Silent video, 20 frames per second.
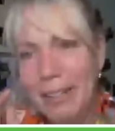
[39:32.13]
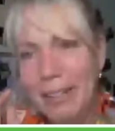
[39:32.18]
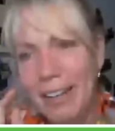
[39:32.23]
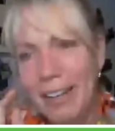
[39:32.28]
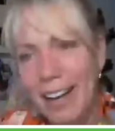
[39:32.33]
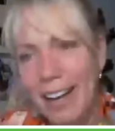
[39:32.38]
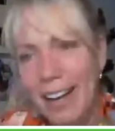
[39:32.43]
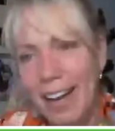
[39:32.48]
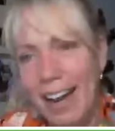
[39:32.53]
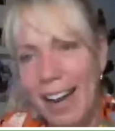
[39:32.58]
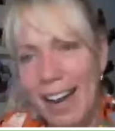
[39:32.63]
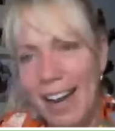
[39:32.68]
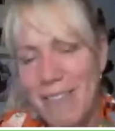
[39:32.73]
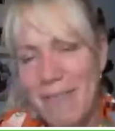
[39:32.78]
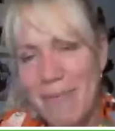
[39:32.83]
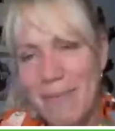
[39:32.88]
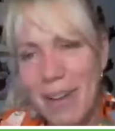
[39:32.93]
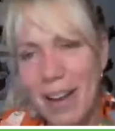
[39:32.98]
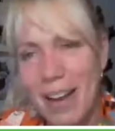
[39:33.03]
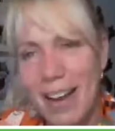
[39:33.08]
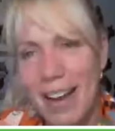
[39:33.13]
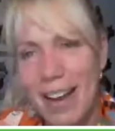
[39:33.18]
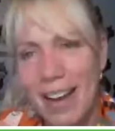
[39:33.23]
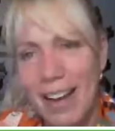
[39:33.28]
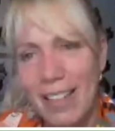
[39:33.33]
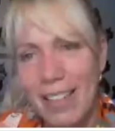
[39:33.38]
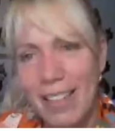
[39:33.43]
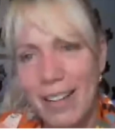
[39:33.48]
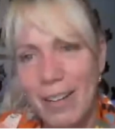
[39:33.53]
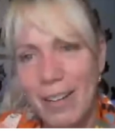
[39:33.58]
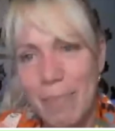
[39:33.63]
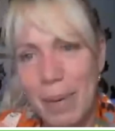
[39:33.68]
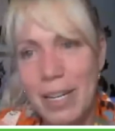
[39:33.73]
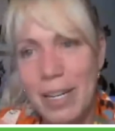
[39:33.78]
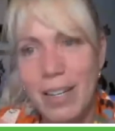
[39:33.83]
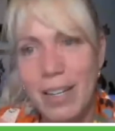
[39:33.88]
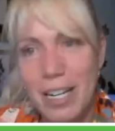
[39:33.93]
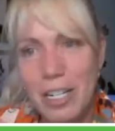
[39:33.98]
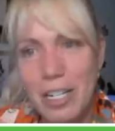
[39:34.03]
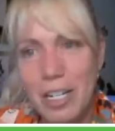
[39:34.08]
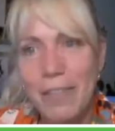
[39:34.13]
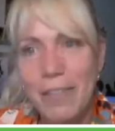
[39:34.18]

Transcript: But digestive